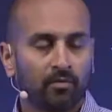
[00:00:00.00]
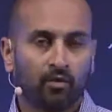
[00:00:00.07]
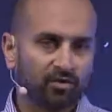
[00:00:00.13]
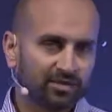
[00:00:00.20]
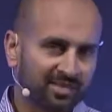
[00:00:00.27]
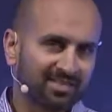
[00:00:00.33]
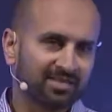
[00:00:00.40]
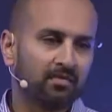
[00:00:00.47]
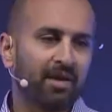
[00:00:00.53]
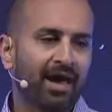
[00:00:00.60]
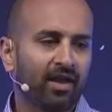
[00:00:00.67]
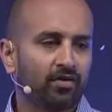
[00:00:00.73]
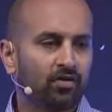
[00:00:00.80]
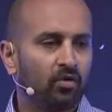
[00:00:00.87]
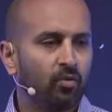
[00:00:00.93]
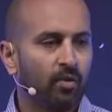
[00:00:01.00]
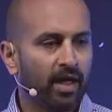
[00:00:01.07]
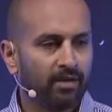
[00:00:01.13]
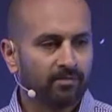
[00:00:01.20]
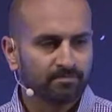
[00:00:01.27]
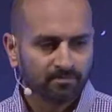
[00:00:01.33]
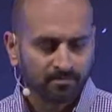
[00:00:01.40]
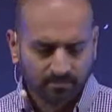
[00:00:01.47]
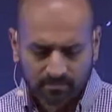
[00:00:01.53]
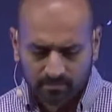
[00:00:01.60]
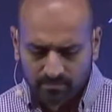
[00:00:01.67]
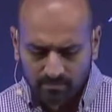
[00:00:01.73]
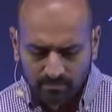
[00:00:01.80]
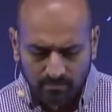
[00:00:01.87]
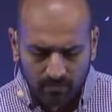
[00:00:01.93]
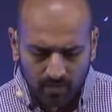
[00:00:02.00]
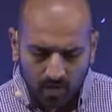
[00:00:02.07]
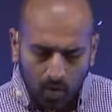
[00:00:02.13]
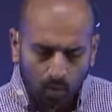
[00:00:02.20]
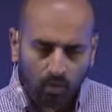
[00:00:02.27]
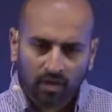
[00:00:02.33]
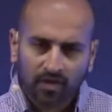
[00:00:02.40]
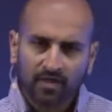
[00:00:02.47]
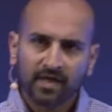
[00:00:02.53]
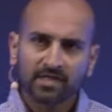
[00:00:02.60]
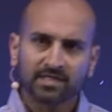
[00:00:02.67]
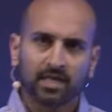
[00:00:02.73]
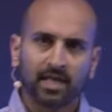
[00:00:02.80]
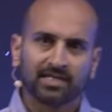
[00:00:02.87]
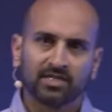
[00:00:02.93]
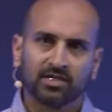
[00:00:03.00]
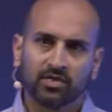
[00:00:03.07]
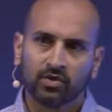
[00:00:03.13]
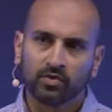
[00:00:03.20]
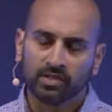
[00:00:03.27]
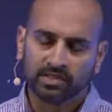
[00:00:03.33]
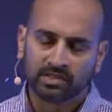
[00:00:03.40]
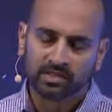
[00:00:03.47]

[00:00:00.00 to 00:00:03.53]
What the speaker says: or a systematical way. One of the things I like to do is,